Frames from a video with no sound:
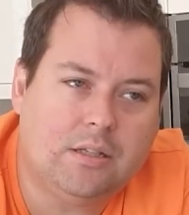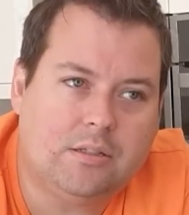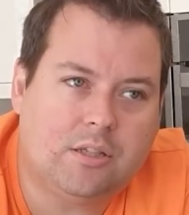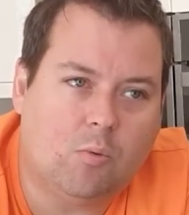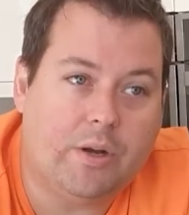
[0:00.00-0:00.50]

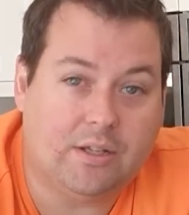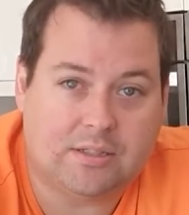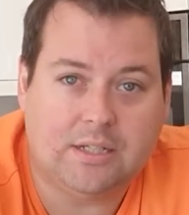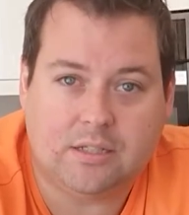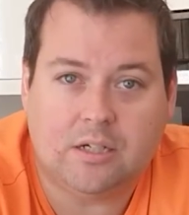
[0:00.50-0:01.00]
so when I
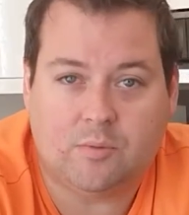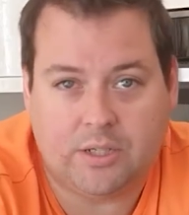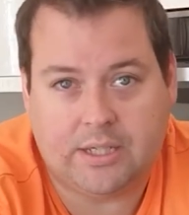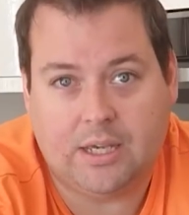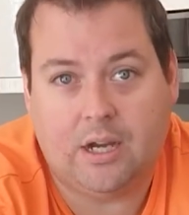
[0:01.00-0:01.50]
say
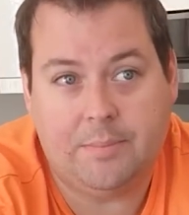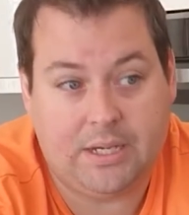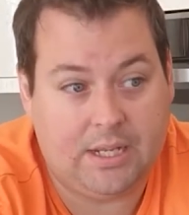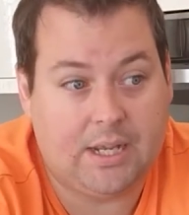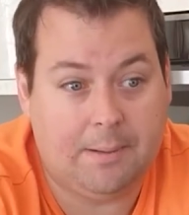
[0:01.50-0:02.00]
DIY kit, I mean
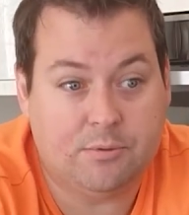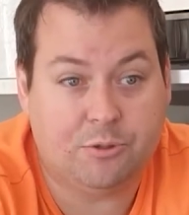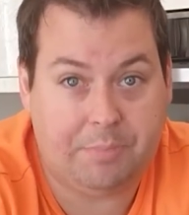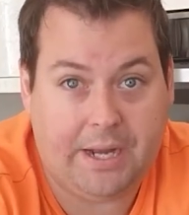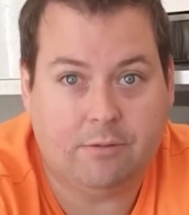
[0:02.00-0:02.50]
it comes
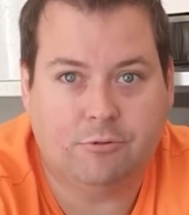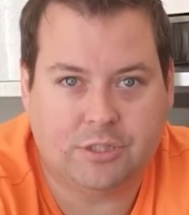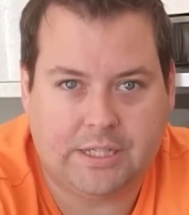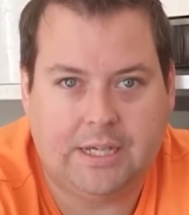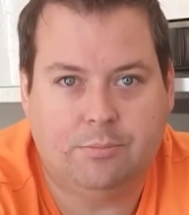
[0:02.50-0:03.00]
with panels
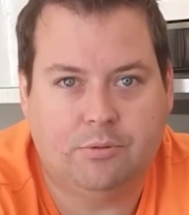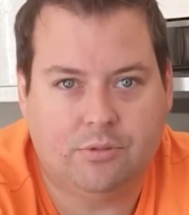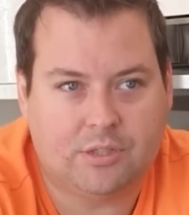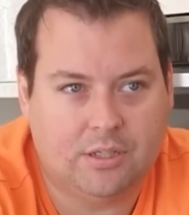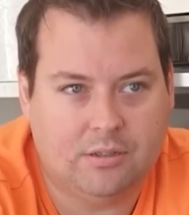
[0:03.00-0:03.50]
and
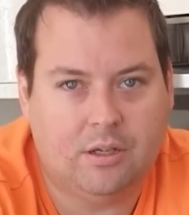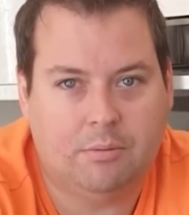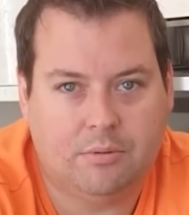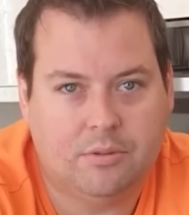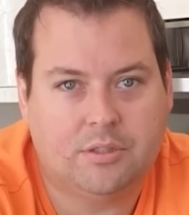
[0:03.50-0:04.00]
cables and a
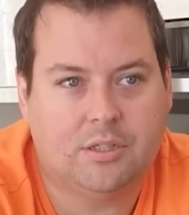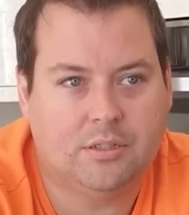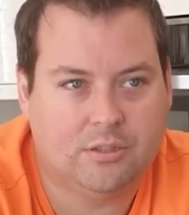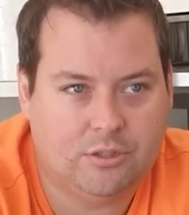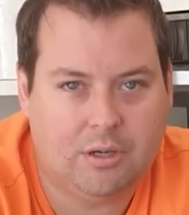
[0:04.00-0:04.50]
board,
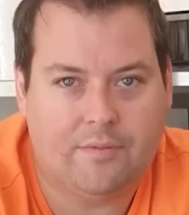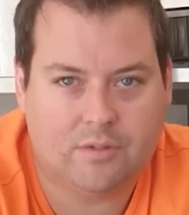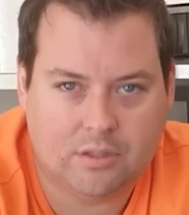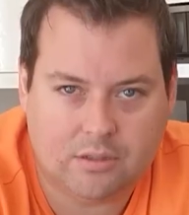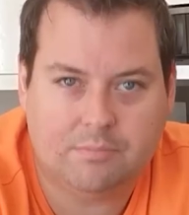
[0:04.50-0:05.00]
and you
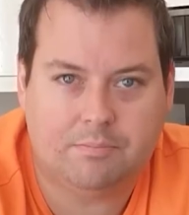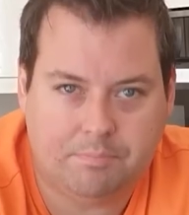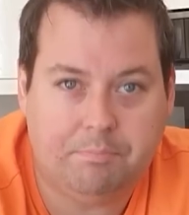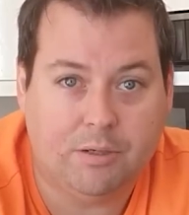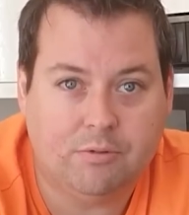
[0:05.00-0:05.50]
to
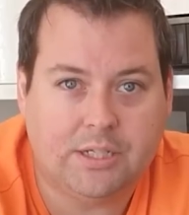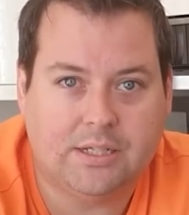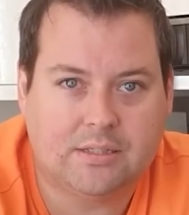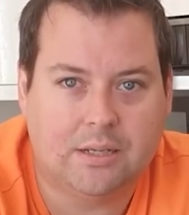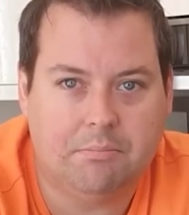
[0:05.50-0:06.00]
build it,
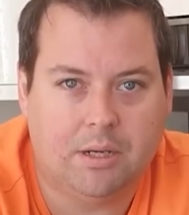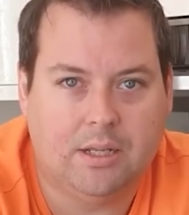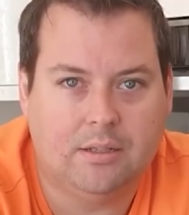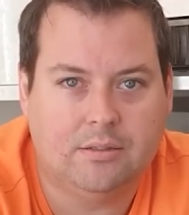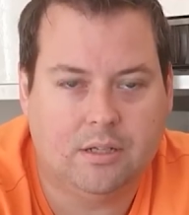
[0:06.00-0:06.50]
assemble
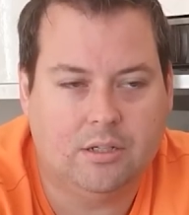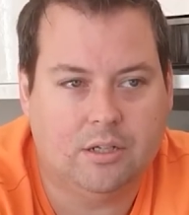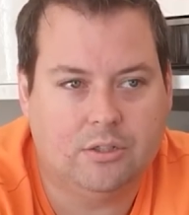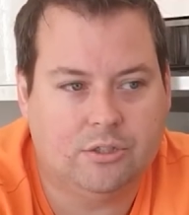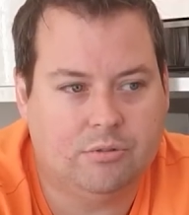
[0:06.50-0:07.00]
it, and,
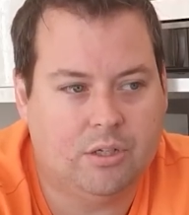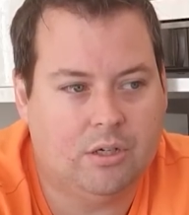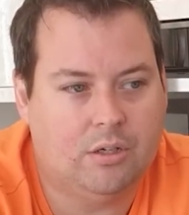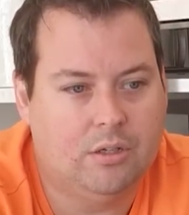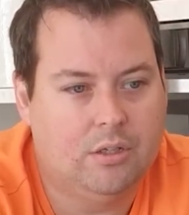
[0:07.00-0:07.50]
and do the
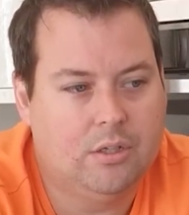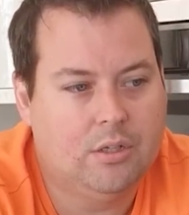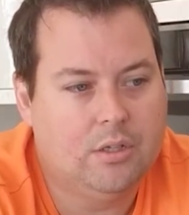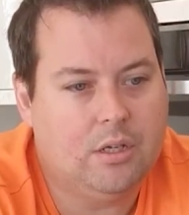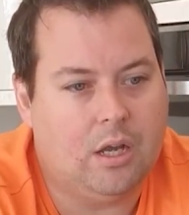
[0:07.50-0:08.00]
lot.
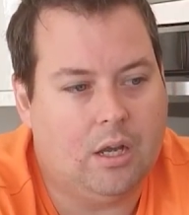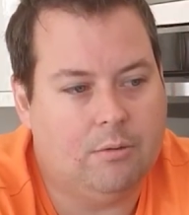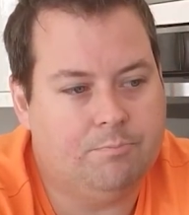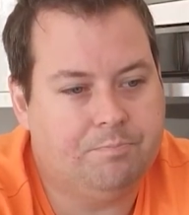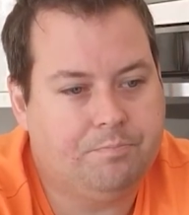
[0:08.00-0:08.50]

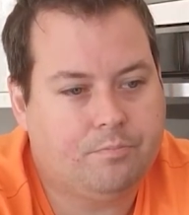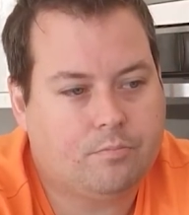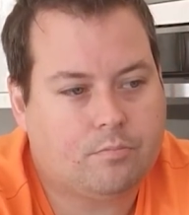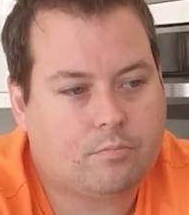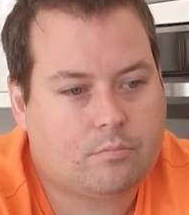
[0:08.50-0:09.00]
Um,
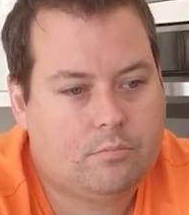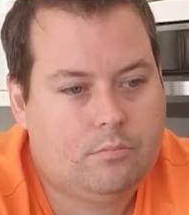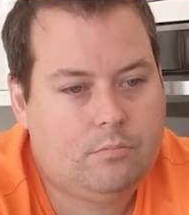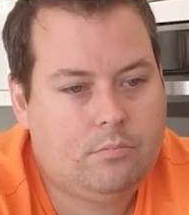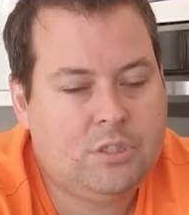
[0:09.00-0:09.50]

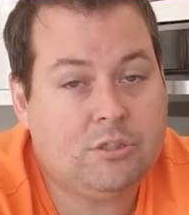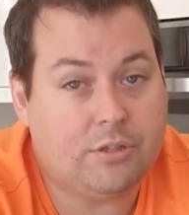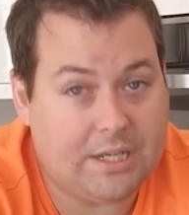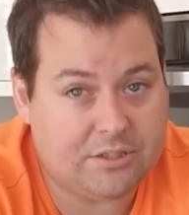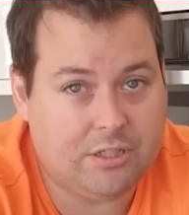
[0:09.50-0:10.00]
so
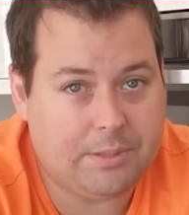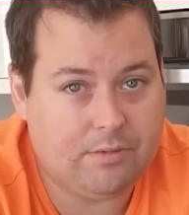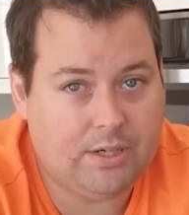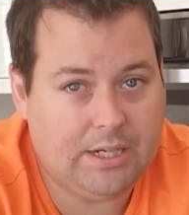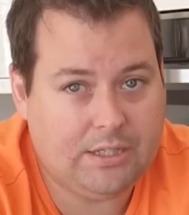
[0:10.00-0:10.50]
that's going to be a
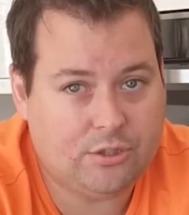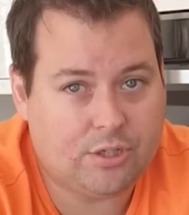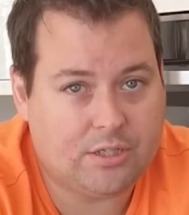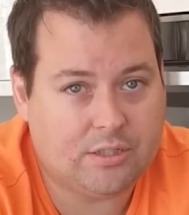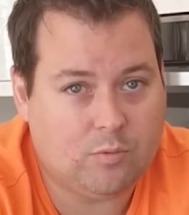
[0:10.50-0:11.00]
really
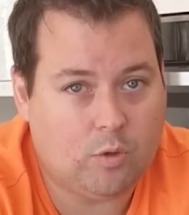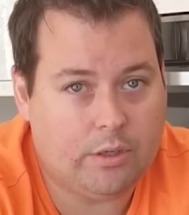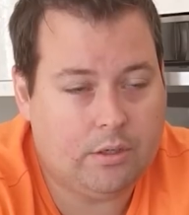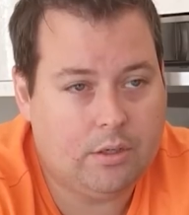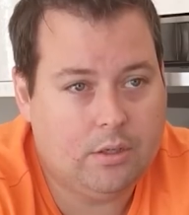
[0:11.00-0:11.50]
interesting
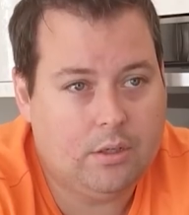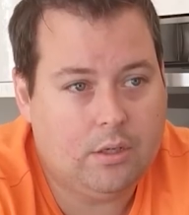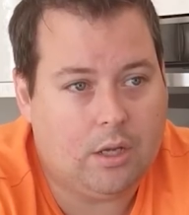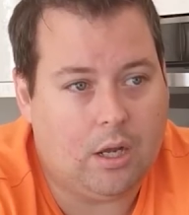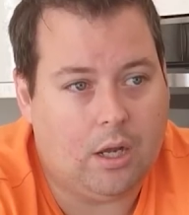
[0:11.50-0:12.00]
one.
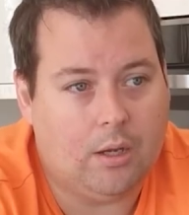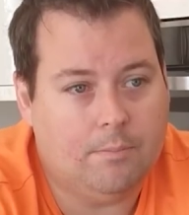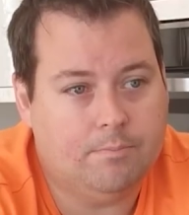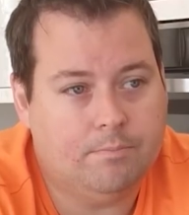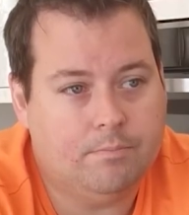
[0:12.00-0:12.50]

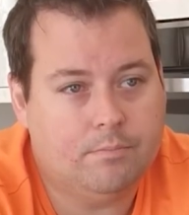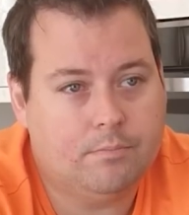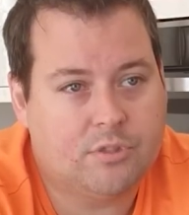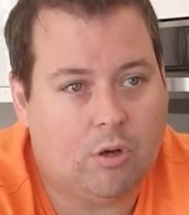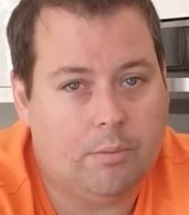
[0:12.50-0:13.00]
Um,
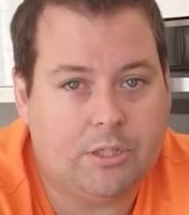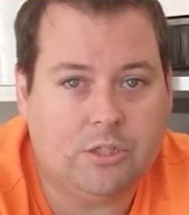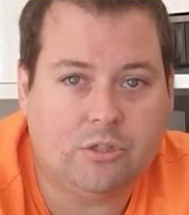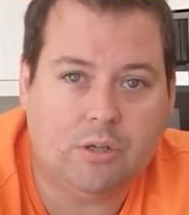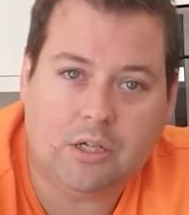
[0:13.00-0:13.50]
so I'm going to
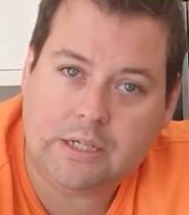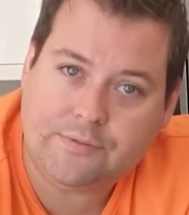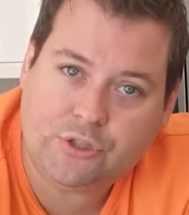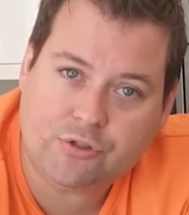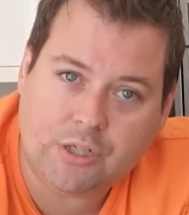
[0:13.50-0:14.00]
do a live
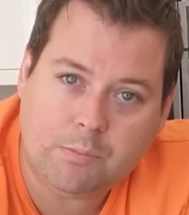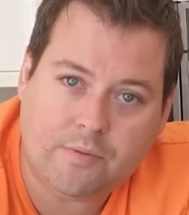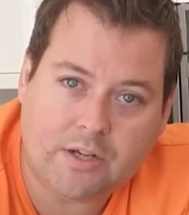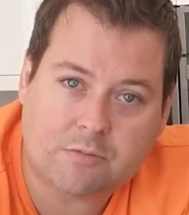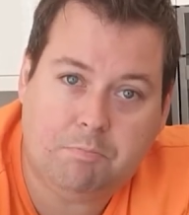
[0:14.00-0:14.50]
stream of
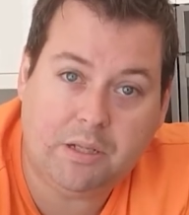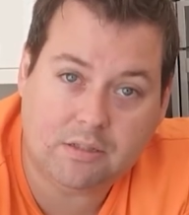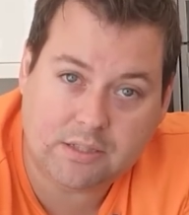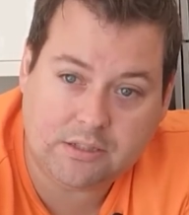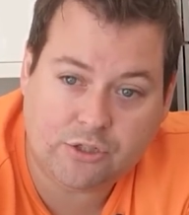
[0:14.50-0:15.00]
us
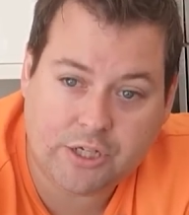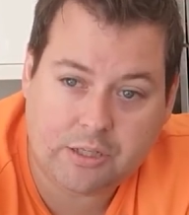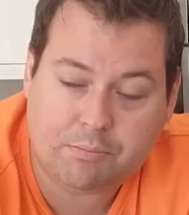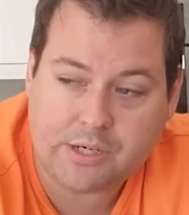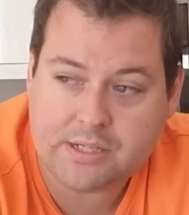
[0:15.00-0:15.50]
building the Jenny
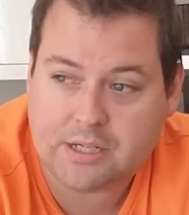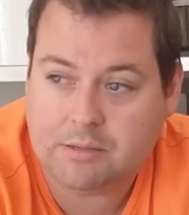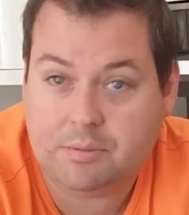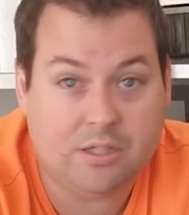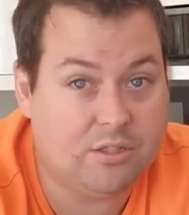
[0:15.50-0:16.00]
printer
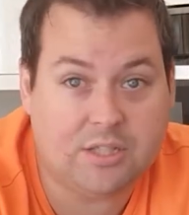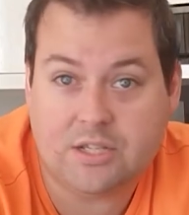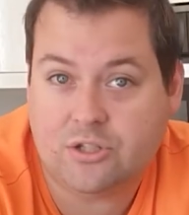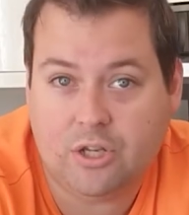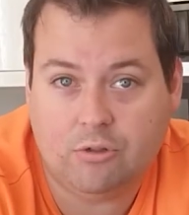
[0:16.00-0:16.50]
because
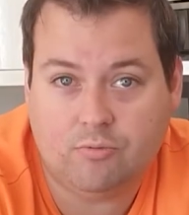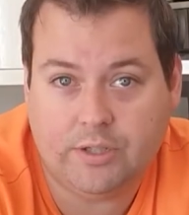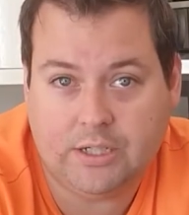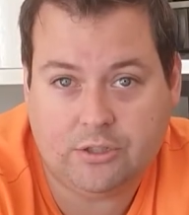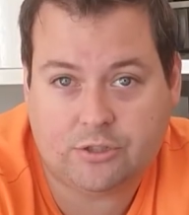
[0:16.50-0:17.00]
there's no
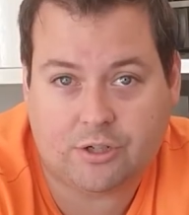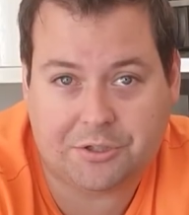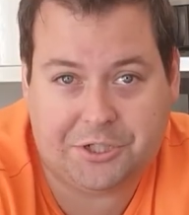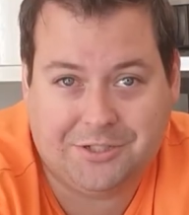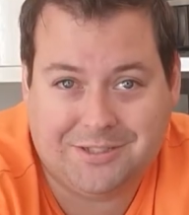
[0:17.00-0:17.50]
real
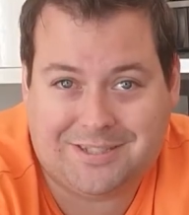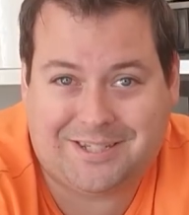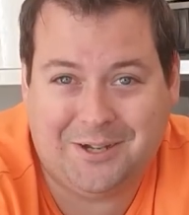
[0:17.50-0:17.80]
instructions